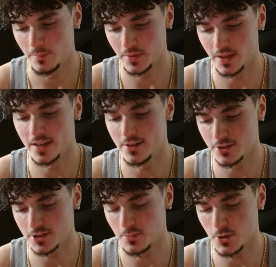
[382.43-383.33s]
but yeah,
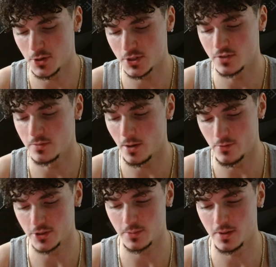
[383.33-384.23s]
here's some purchases from my
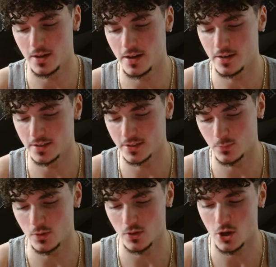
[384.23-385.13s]
real supplier. I
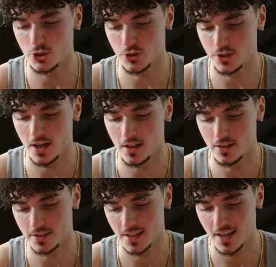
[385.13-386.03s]
suppose
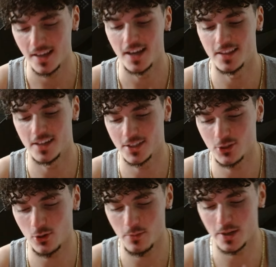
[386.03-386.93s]
$100, and then I
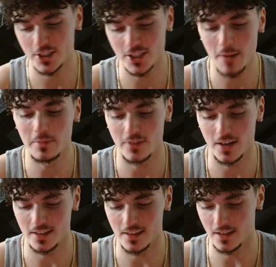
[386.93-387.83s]
started my
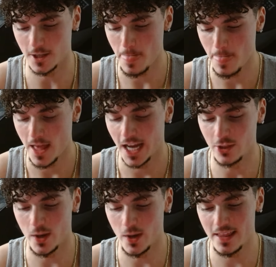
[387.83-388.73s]
Shopify thing,
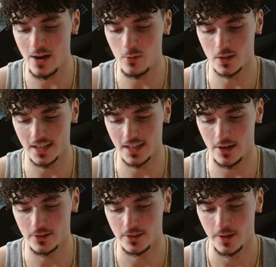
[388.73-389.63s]
and the way that worked
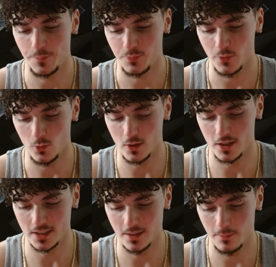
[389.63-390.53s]
out
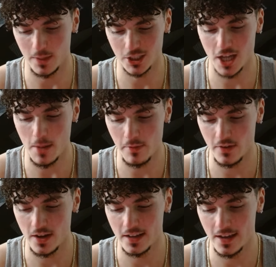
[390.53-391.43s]
was my
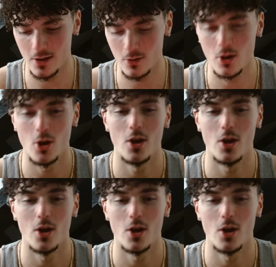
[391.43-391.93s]
Shopify account.